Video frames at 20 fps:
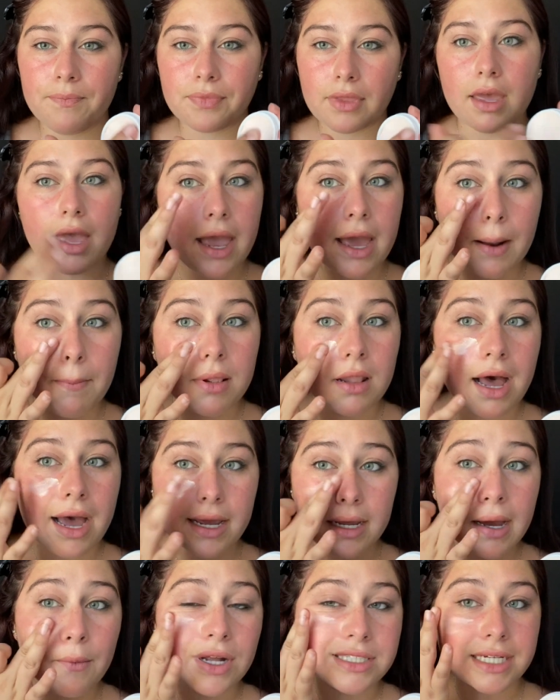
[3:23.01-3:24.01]
I use
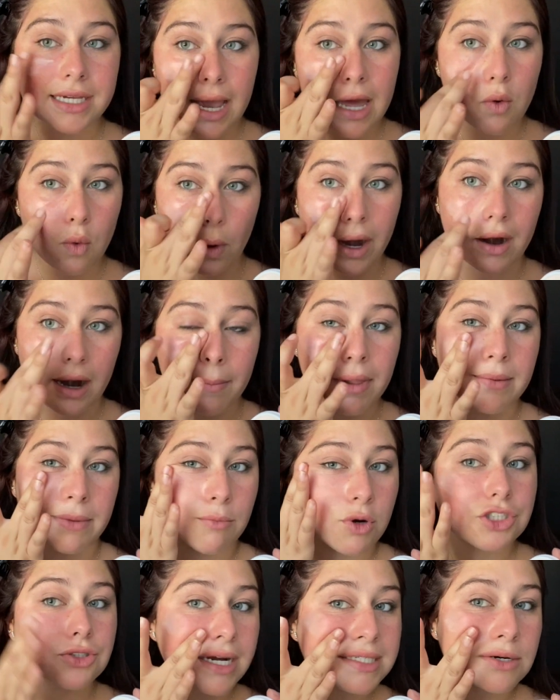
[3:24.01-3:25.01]
my fingers
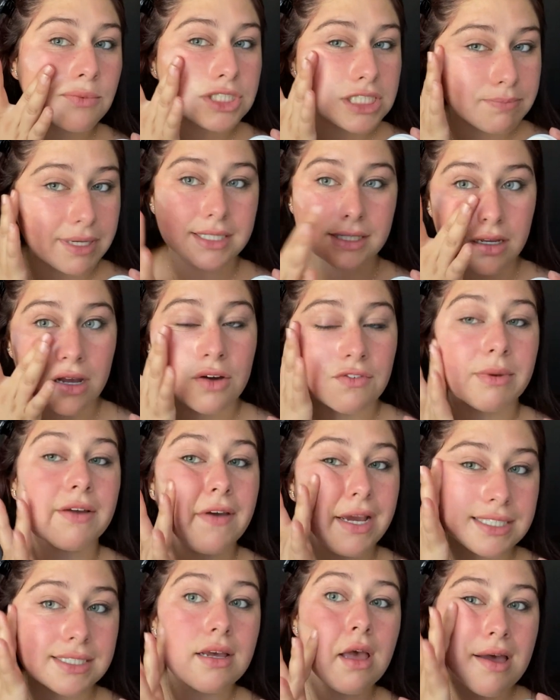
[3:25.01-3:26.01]
and I just sort of rub
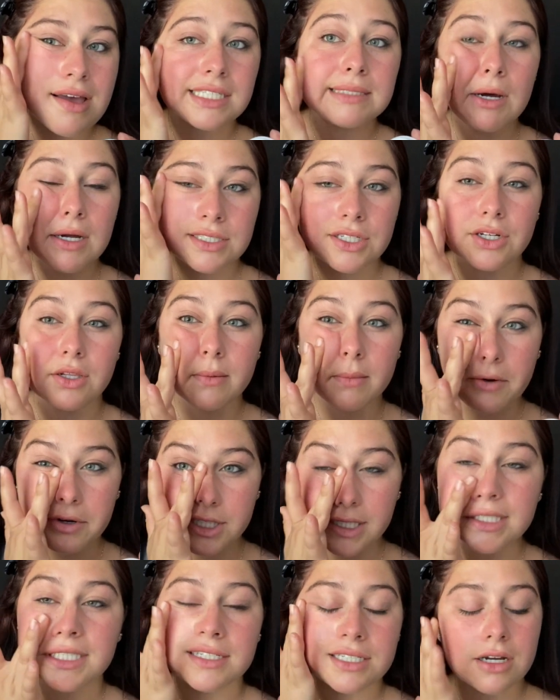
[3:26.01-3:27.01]
it and
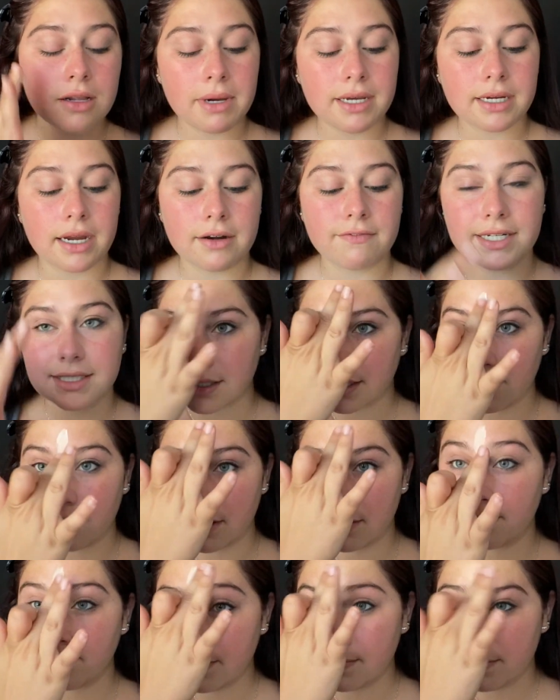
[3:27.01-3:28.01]
apply
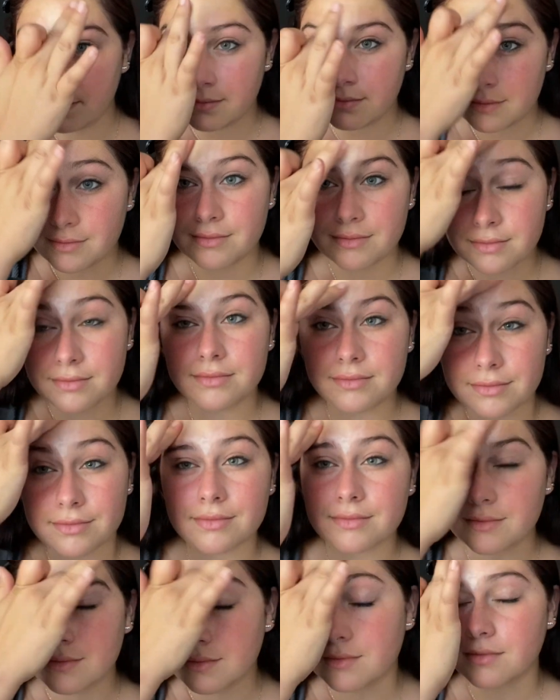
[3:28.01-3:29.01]
once again where
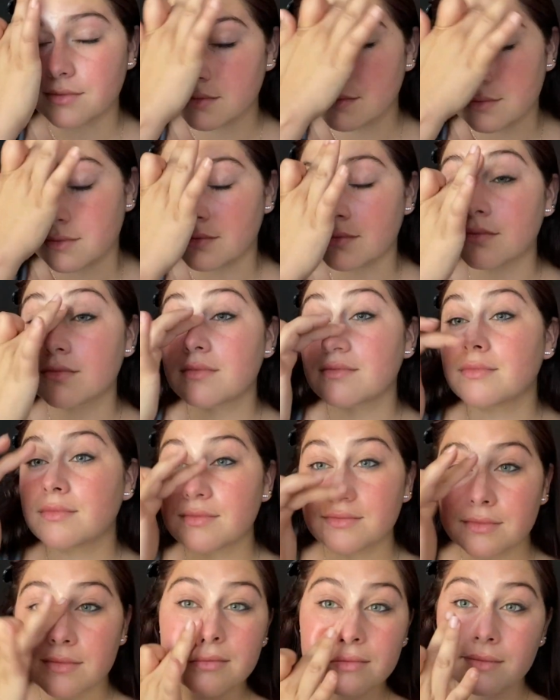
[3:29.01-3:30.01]
I applied my
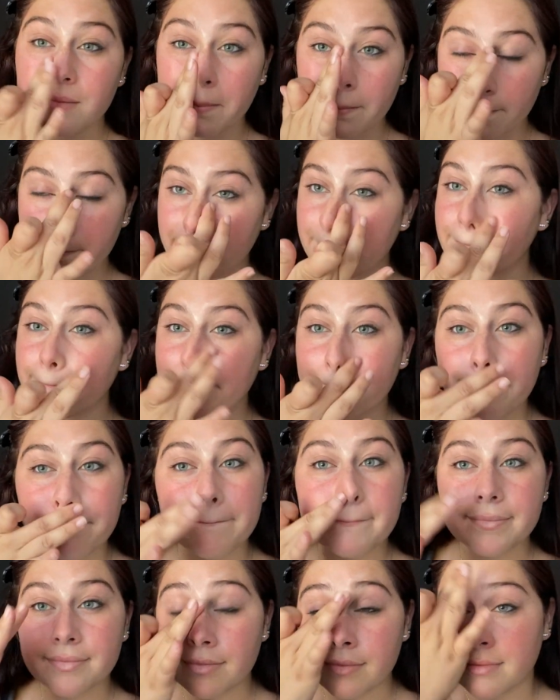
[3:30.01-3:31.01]
moisturizer, which is basically
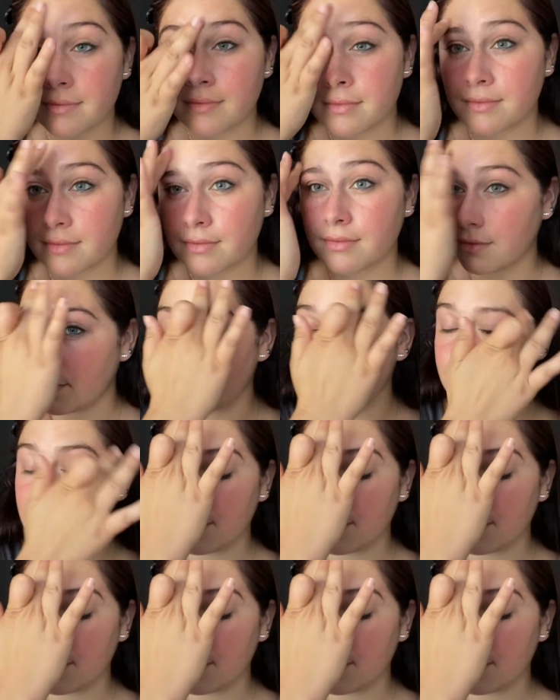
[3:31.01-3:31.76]
all over my face.